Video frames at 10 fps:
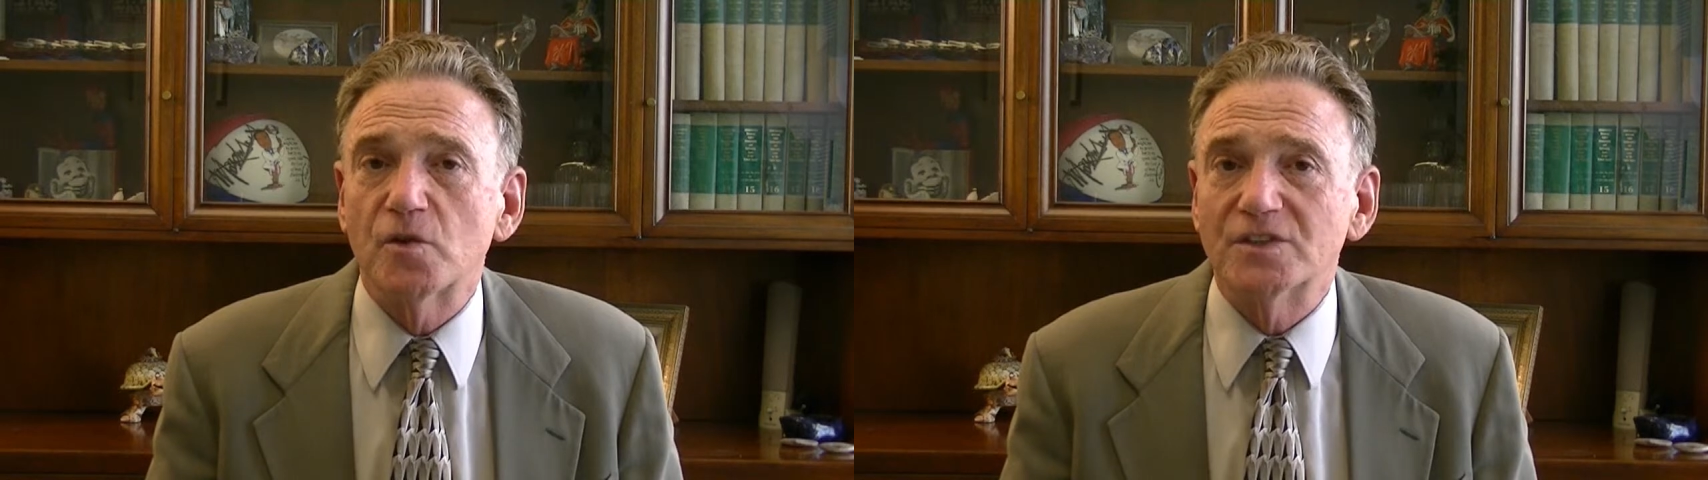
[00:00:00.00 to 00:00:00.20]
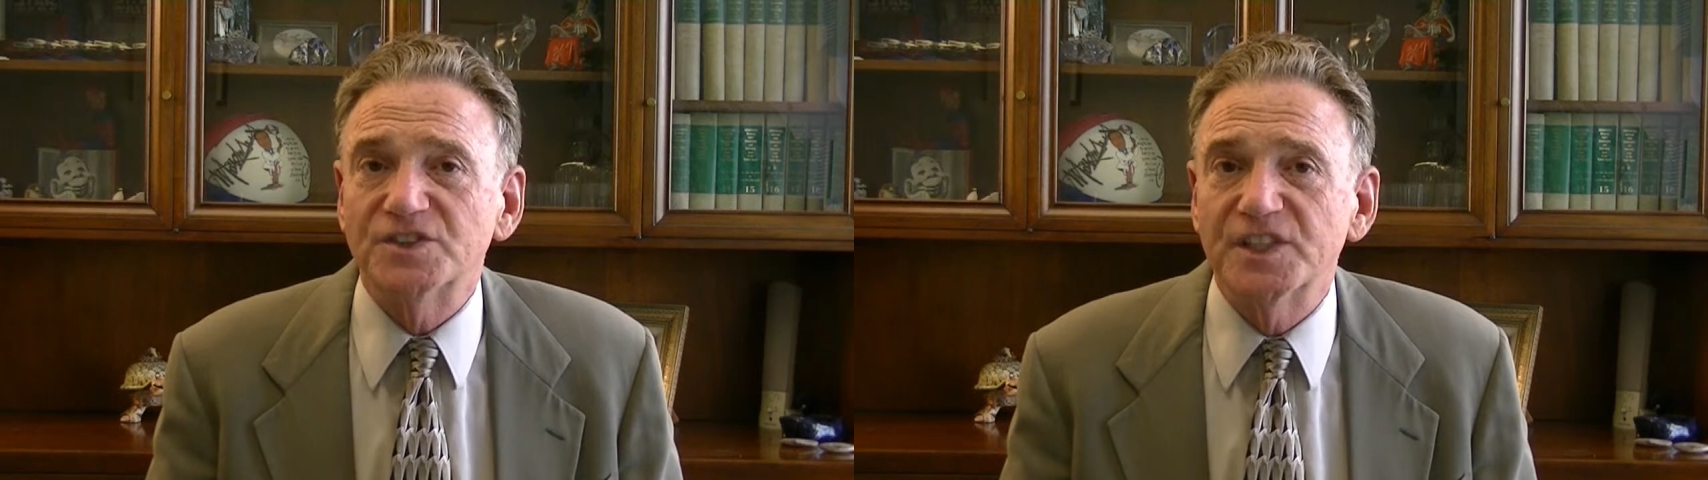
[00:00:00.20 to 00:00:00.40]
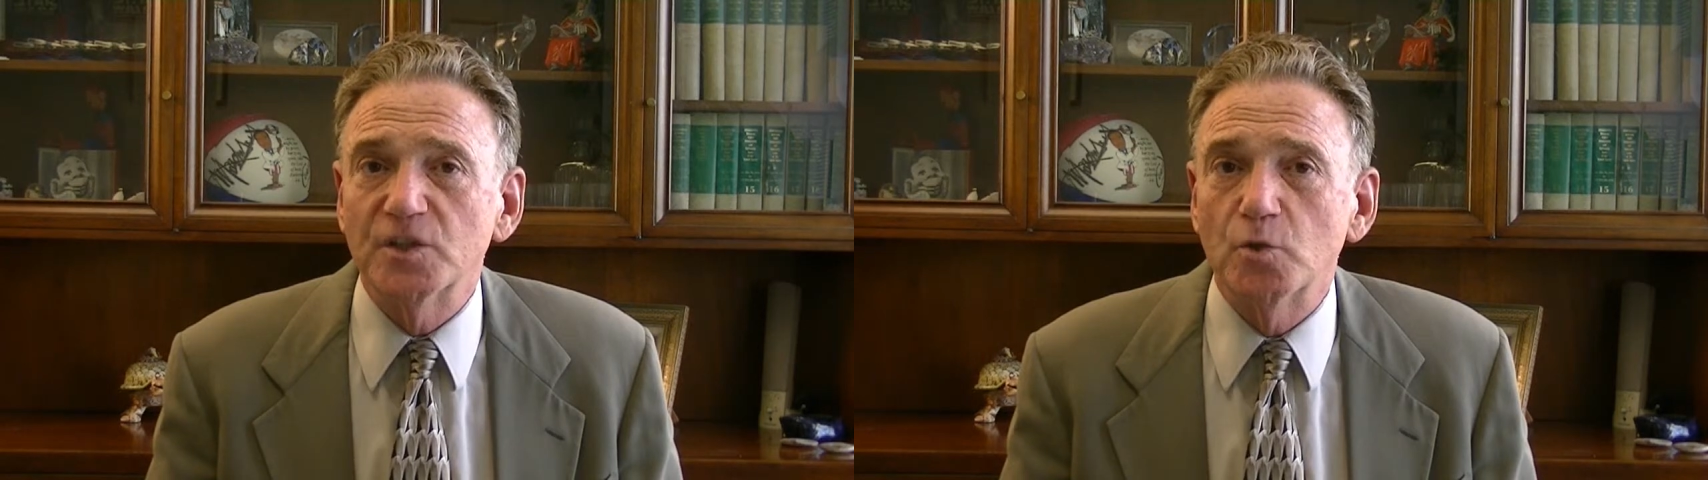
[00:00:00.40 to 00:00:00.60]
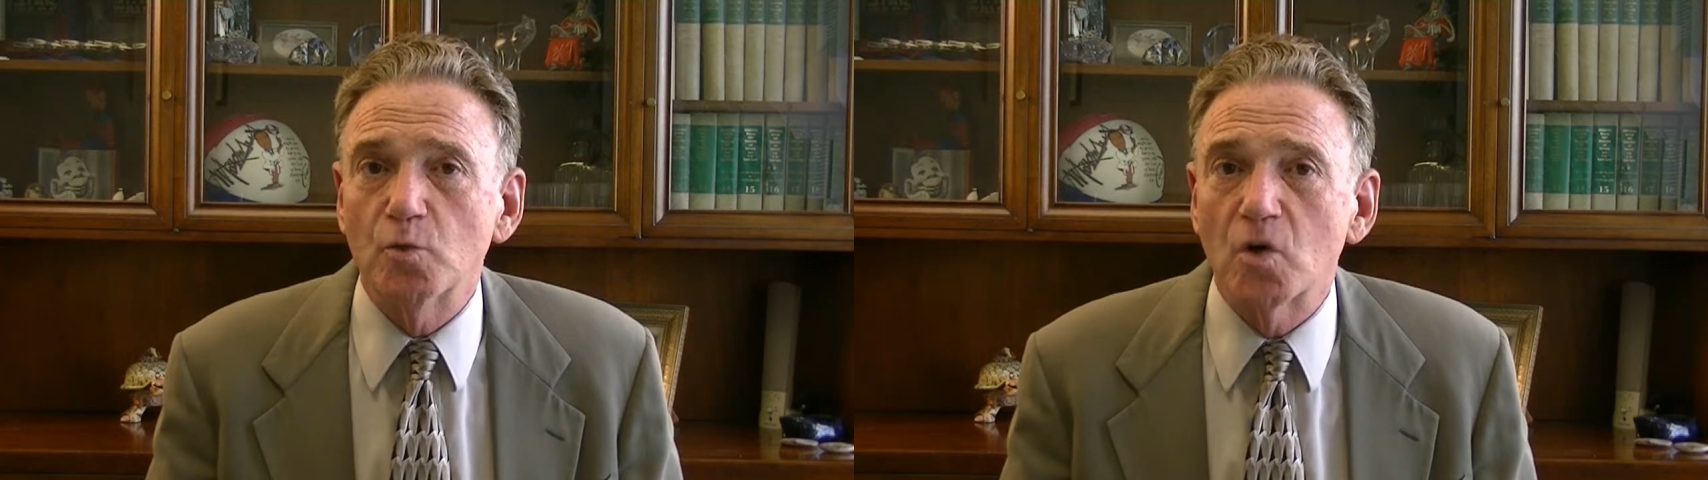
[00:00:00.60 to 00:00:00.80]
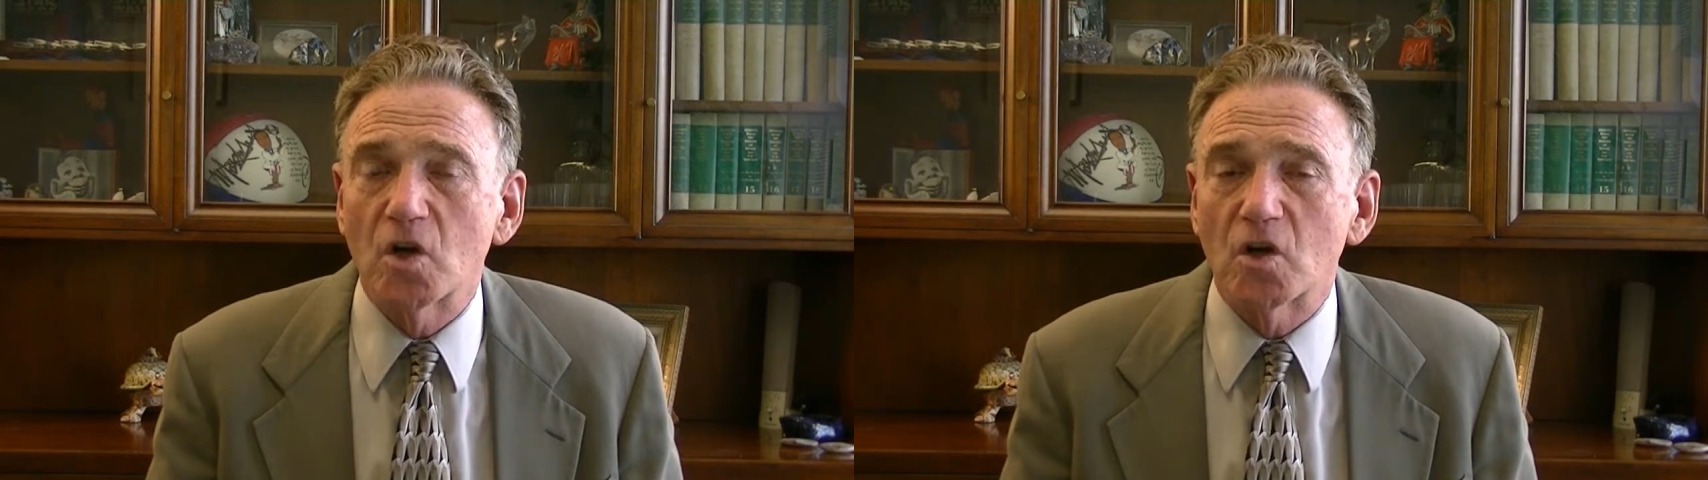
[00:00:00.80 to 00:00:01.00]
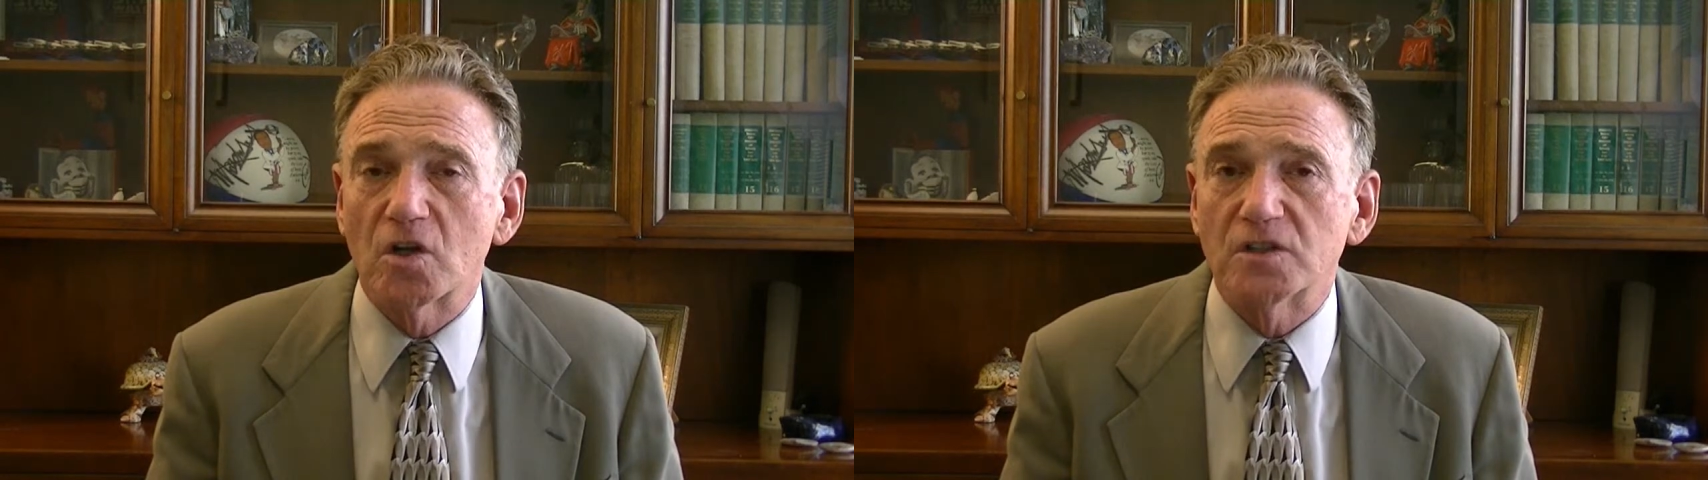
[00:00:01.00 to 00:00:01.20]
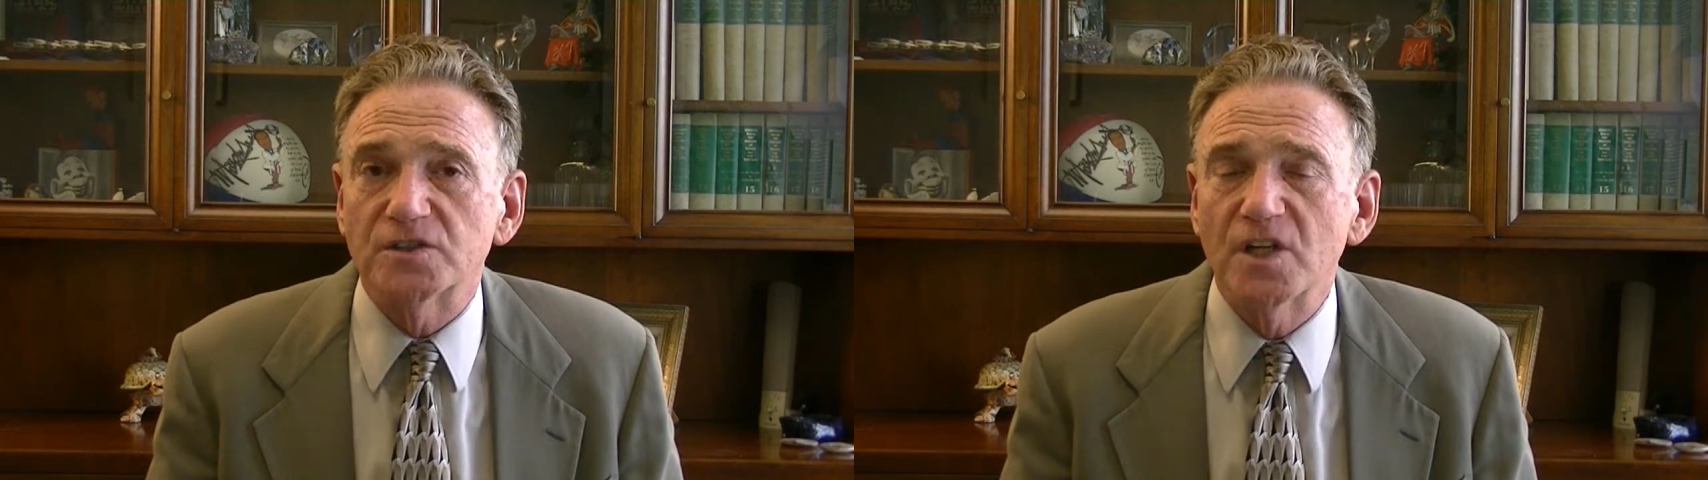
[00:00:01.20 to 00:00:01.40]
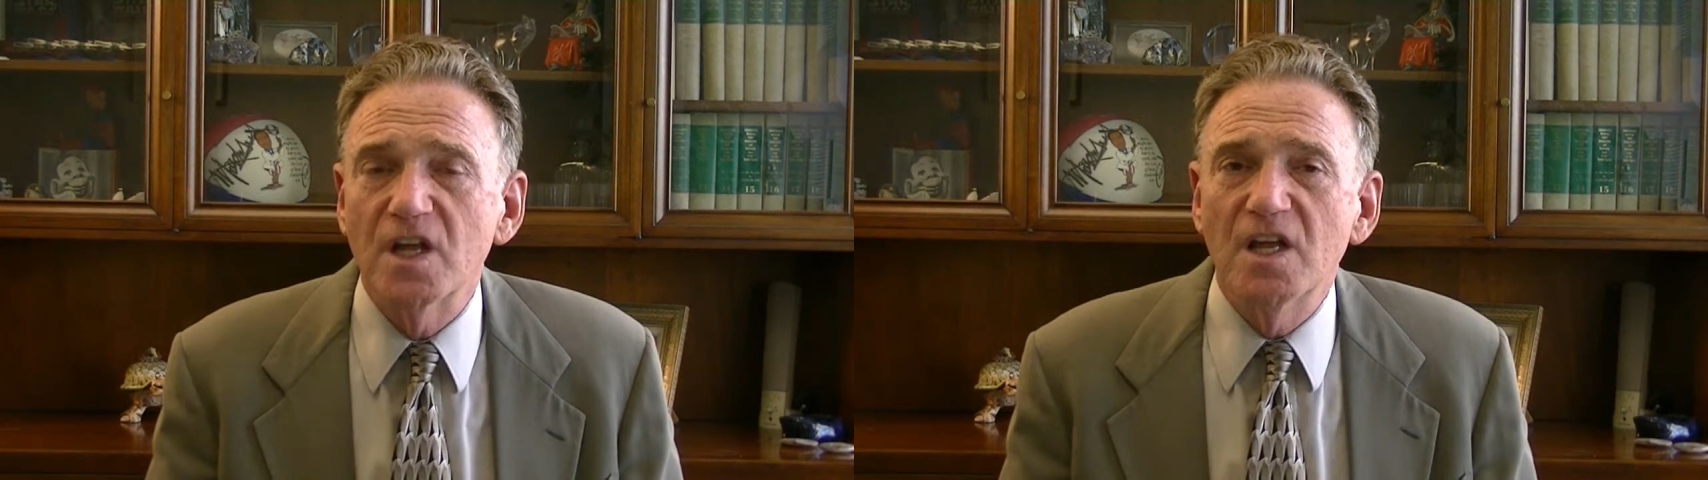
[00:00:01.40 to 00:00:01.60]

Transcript: or skilled workers.